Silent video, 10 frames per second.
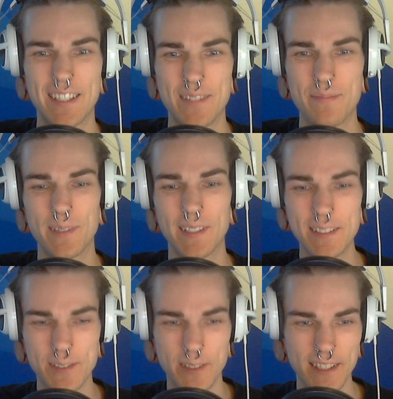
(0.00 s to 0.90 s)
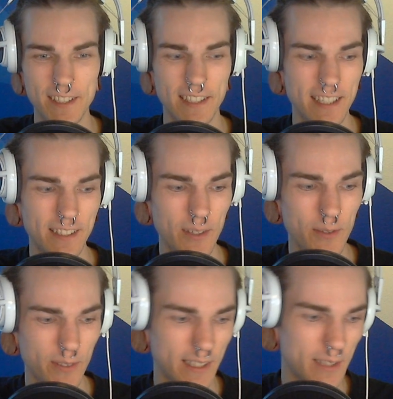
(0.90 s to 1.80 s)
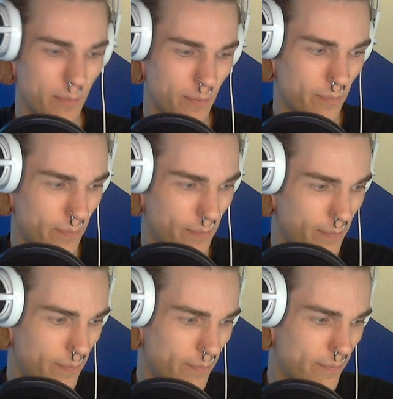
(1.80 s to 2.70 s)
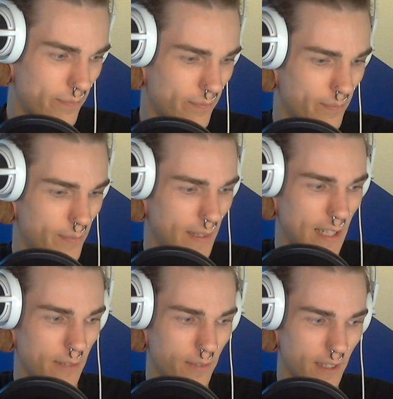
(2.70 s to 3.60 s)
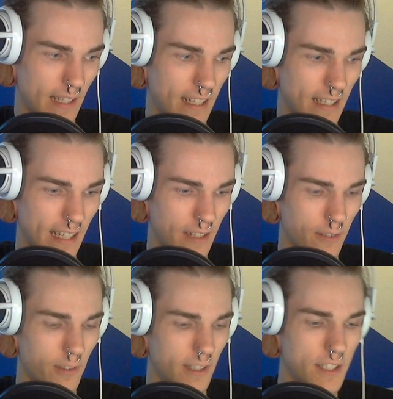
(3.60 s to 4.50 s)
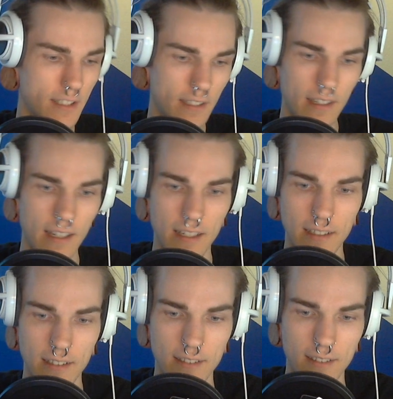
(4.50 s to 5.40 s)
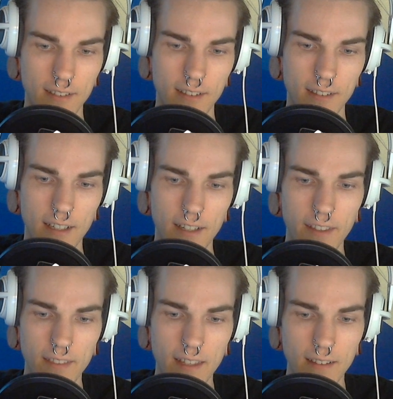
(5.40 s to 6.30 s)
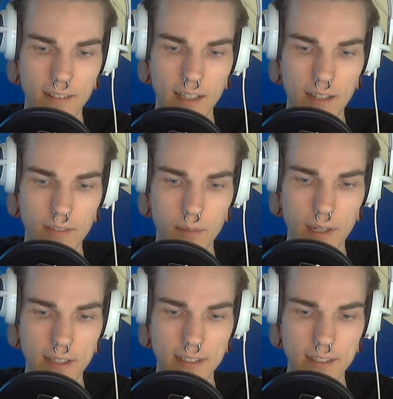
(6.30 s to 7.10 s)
Beliefs, religion, I don't really believe in any kind of religion. I think that everybody